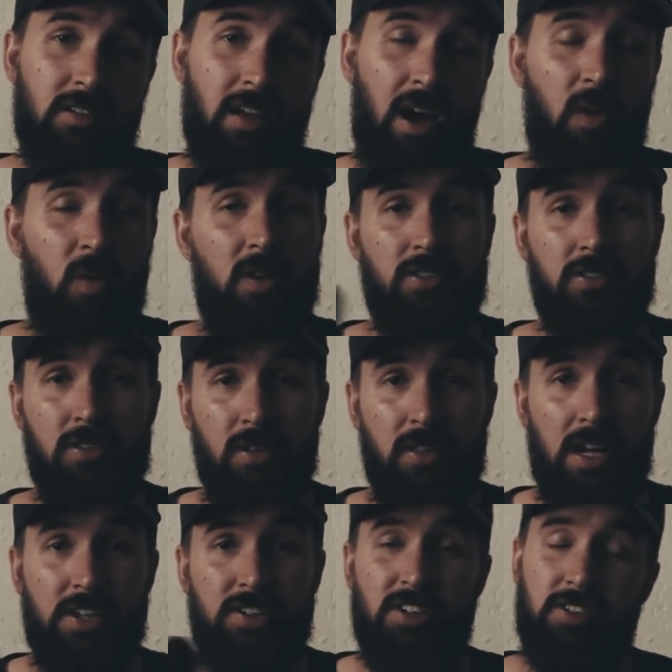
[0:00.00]
I always do
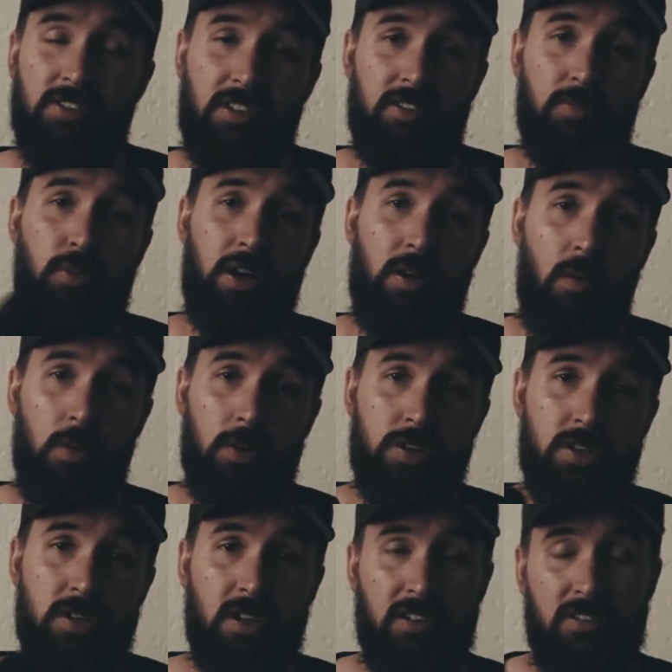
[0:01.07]
that just as a
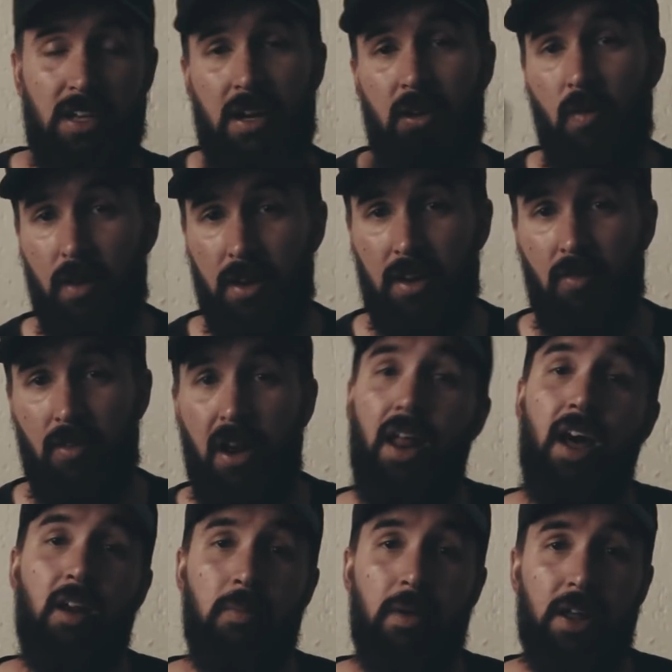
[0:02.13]
precaution because I don't want to run
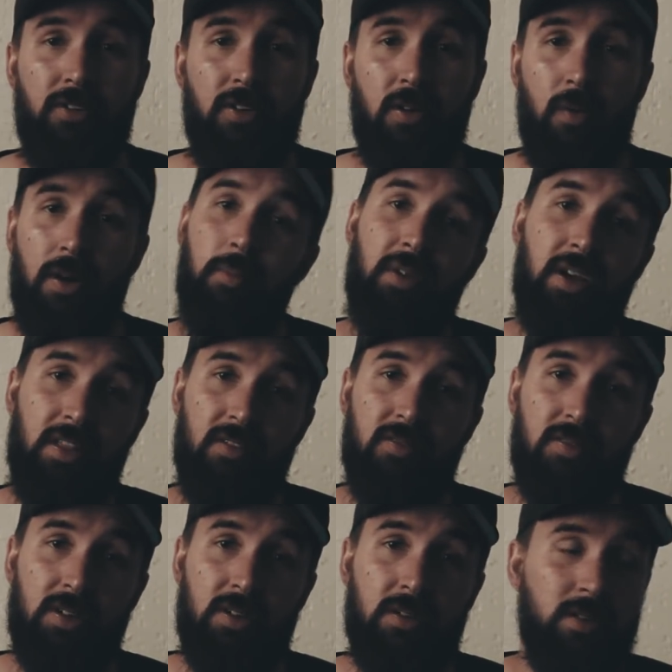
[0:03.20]
out of battery when I'm in the
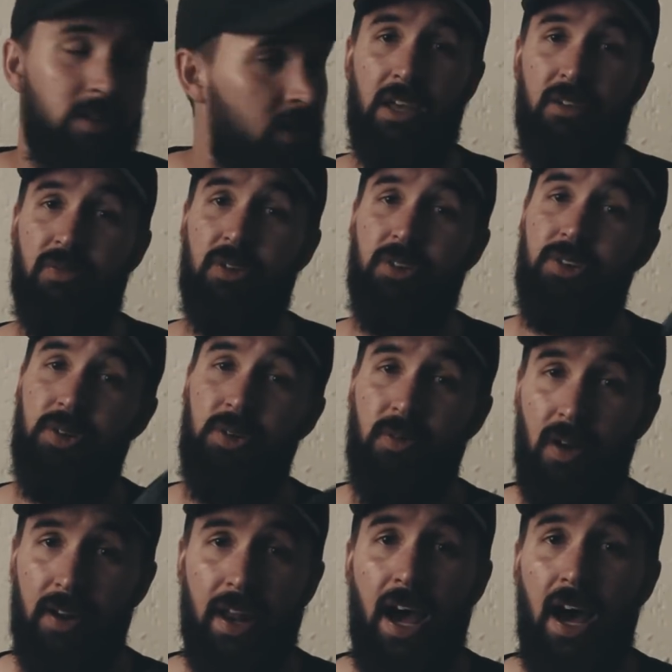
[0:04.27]
field. If you do
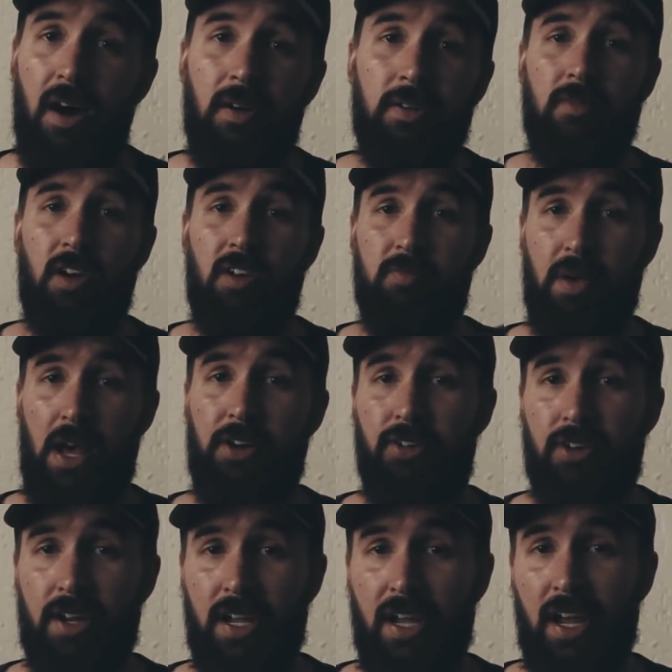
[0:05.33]
run out of
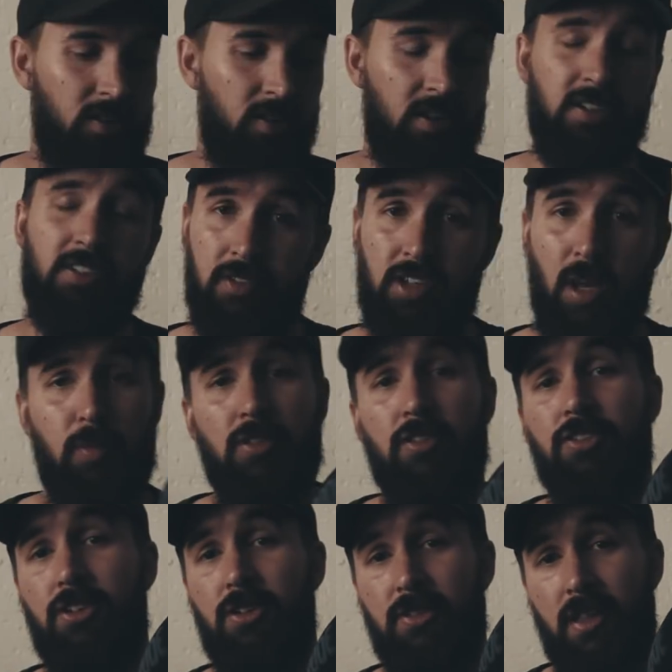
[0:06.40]
battery, you can
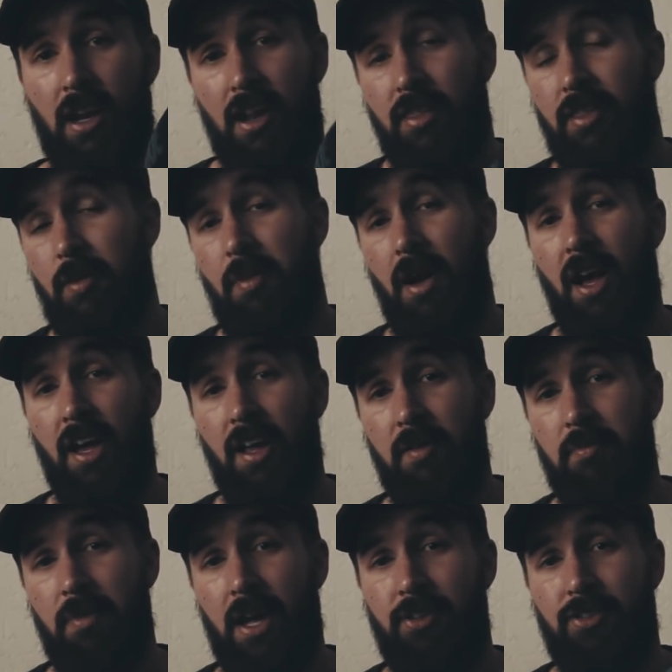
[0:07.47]
substitute the
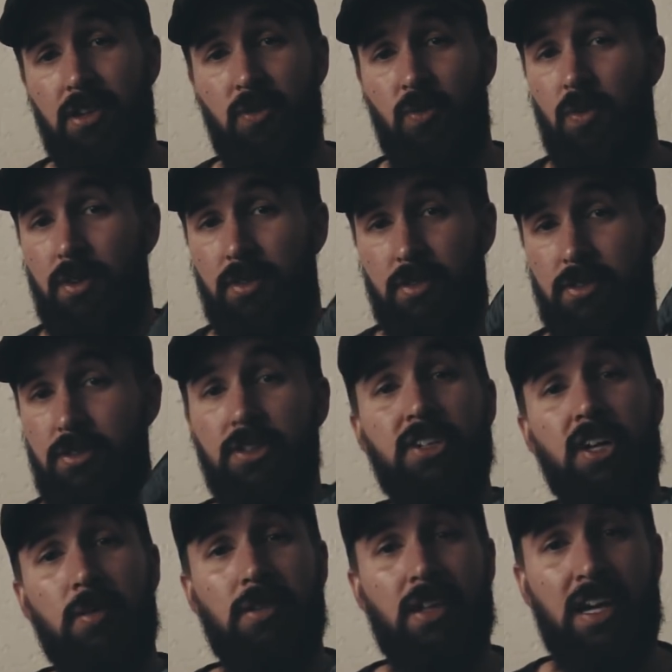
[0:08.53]
lithium-ion battery with two
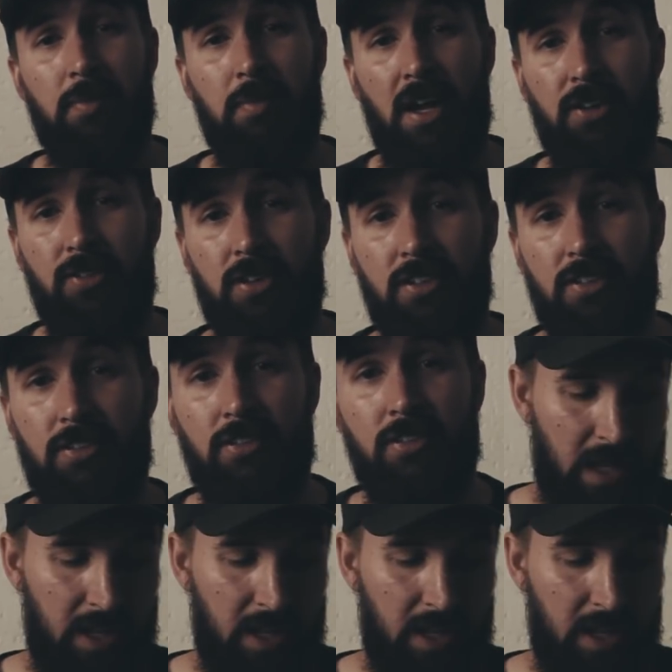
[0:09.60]
AA batteries.